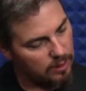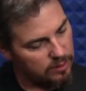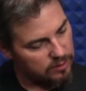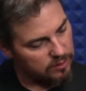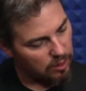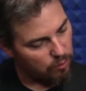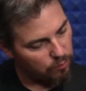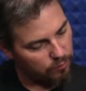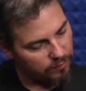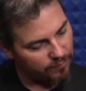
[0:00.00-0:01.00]

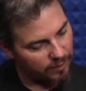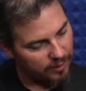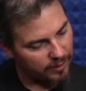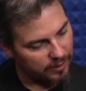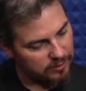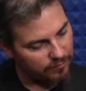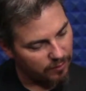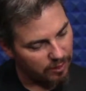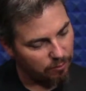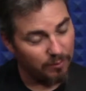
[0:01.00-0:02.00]
So the very next
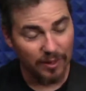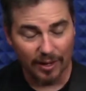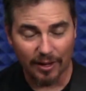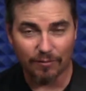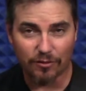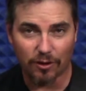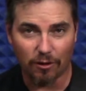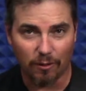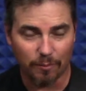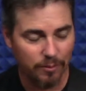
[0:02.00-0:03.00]
fret would be F
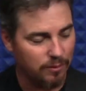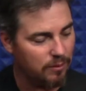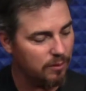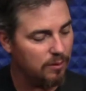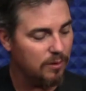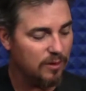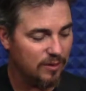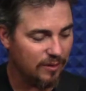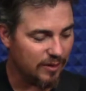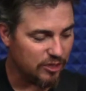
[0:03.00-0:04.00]
sharp,
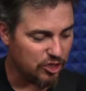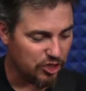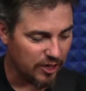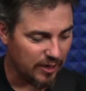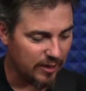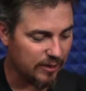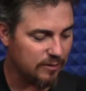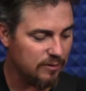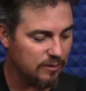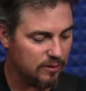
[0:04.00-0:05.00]
then G,
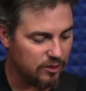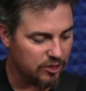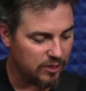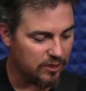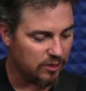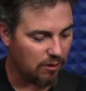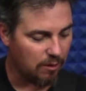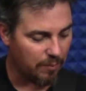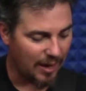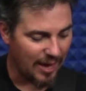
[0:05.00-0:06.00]
G
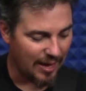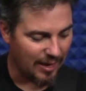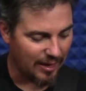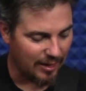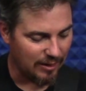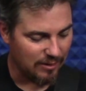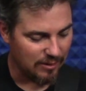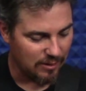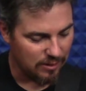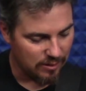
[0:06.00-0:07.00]
sharp, A,
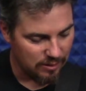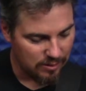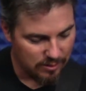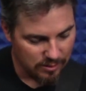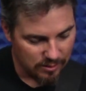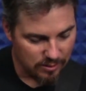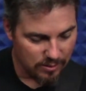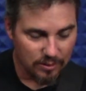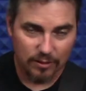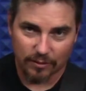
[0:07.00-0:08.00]

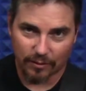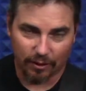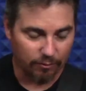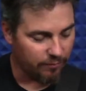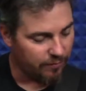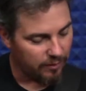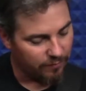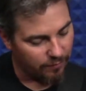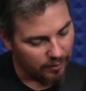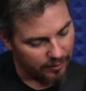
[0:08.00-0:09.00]
there on the 5th
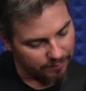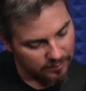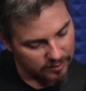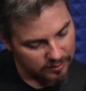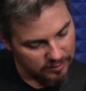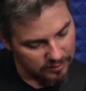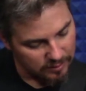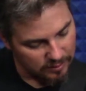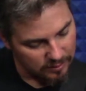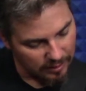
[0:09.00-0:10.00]
fret,
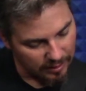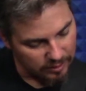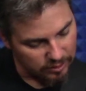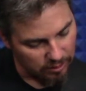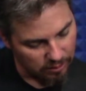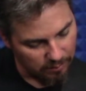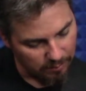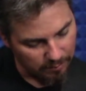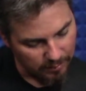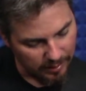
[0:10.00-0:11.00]
A sharp,
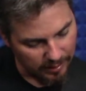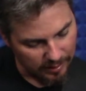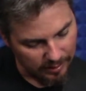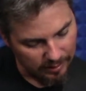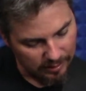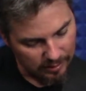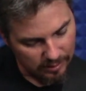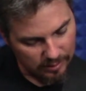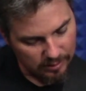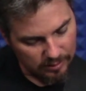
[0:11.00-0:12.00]
B,
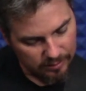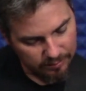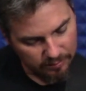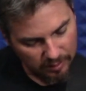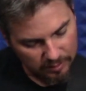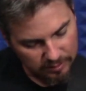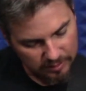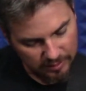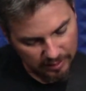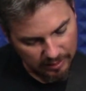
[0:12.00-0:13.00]

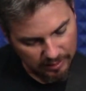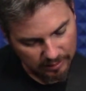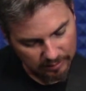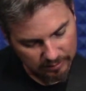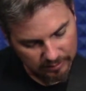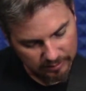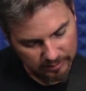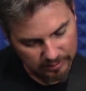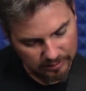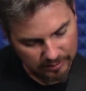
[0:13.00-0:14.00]
C,
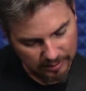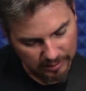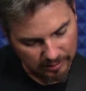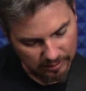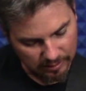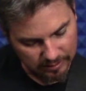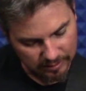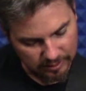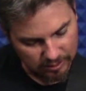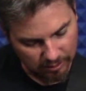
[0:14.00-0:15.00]
D,
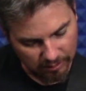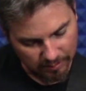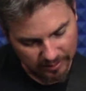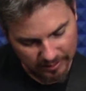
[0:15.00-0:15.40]
C sharp, D,